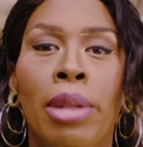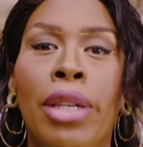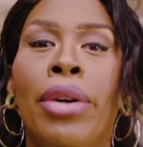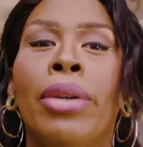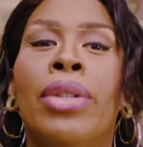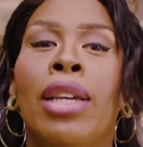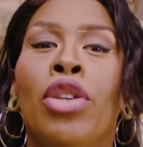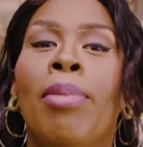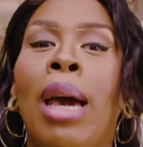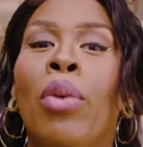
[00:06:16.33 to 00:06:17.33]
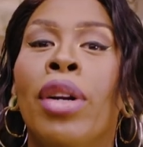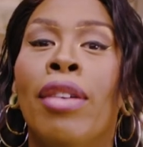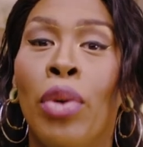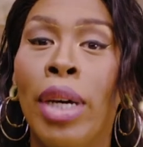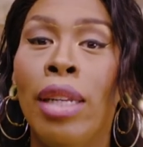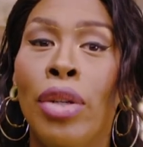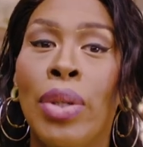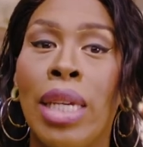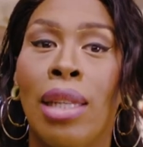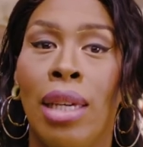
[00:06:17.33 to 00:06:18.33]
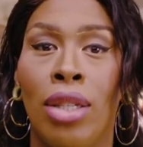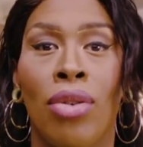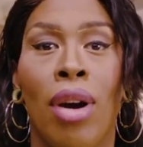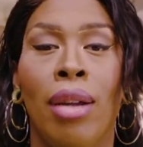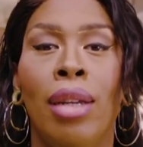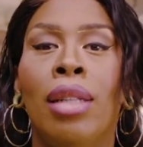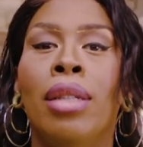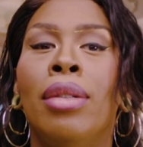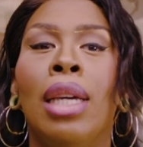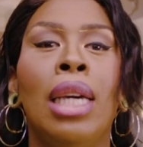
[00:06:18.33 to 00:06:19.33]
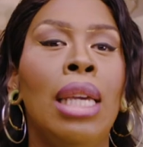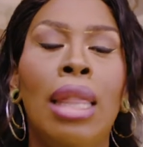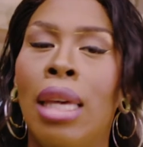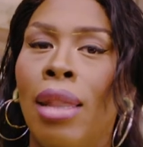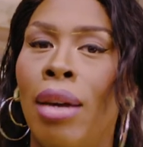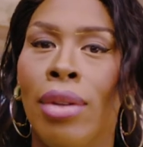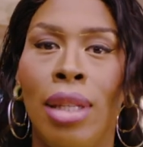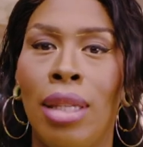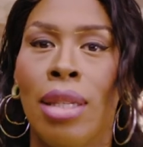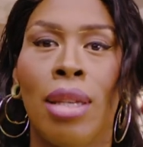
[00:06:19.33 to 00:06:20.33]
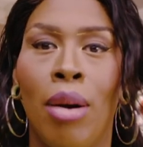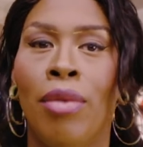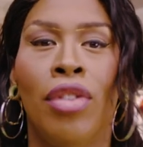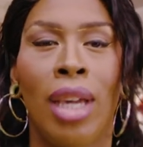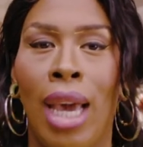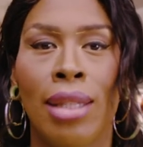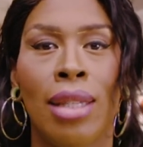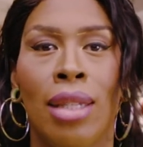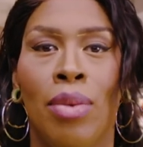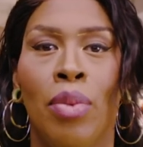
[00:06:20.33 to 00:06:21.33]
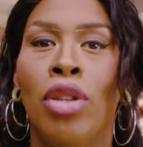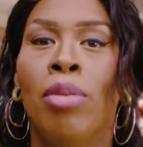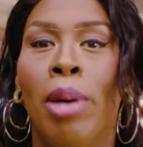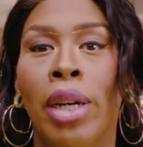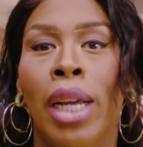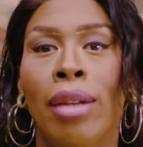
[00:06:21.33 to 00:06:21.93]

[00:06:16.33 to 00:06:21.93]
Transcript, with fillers: Materials that you might want to avoid using a laser on include anything that releases harmful gases when you burn